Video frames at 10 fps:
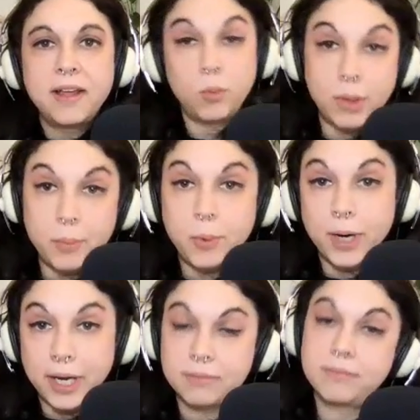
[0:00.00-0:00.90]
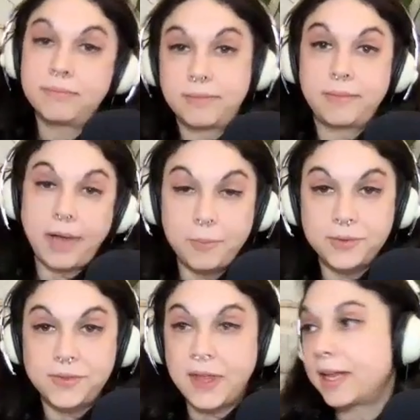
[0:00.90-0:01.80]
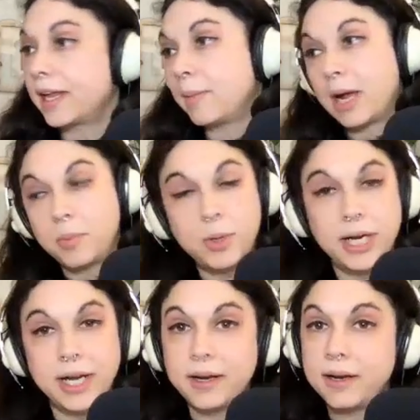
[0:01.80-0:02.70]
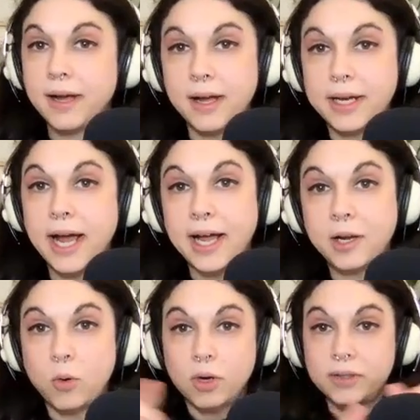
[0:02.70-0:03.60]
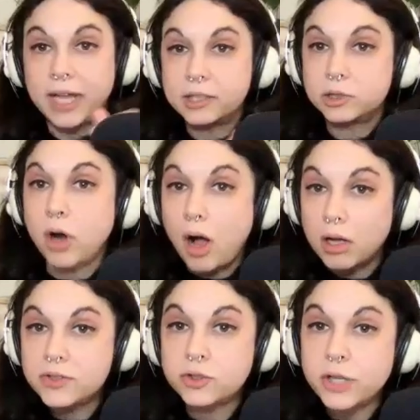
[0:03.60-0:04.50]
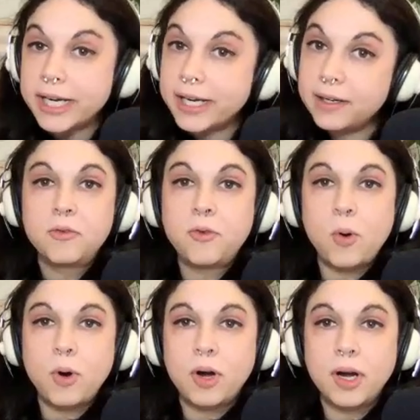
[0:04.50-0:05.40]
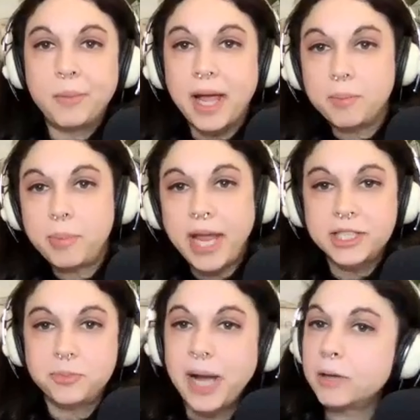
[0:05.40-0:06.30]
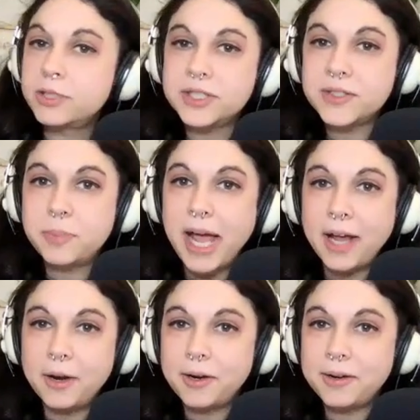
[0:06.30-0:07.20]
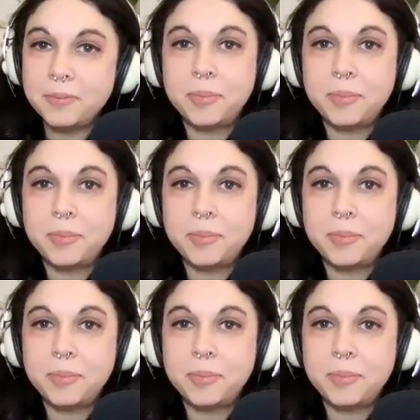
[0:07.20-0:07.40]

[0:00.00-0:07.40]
At one point, I was thinking about putting an I cord like drawstring for my page of pouches pattern,